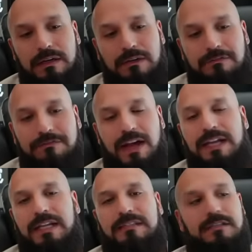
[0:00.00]

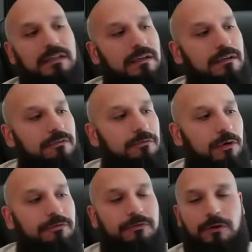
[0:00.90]
financing for
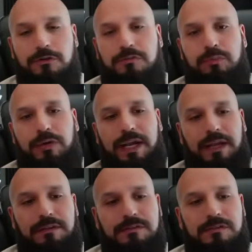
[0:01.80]
First
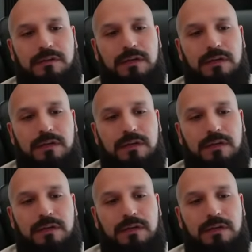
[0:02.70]
Brands.